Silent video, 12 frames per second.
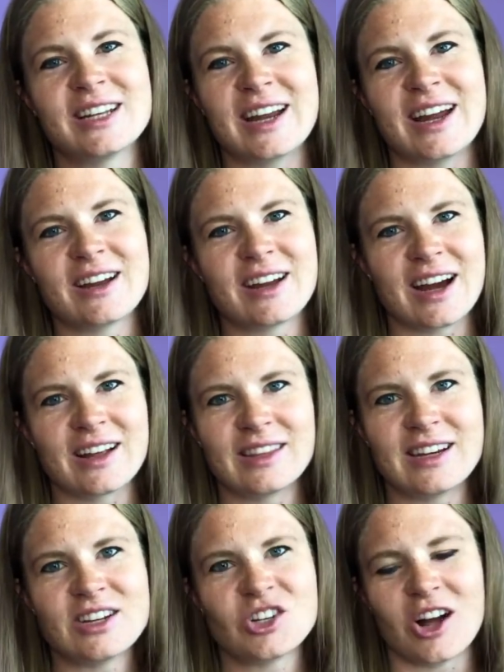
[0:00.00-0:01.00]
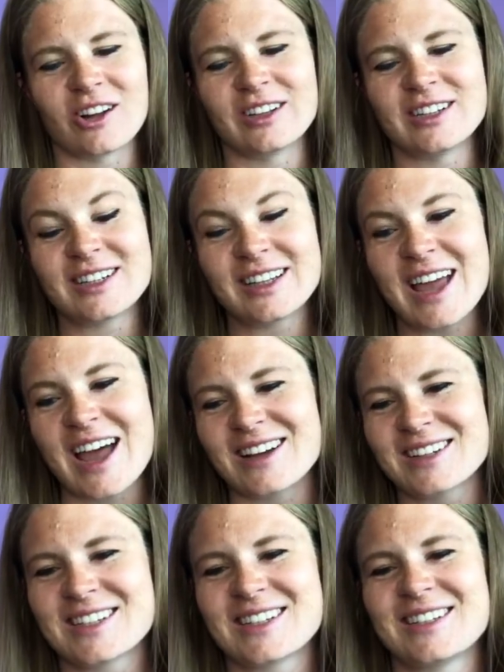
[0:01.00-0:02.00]
today got the chocolate
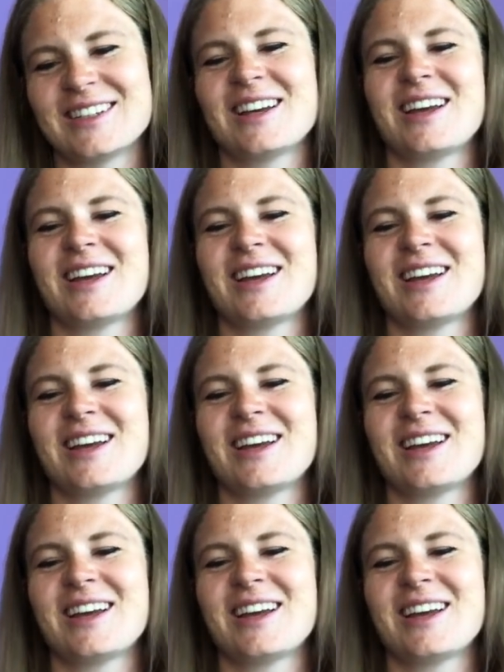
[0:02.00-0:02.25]
deluxe.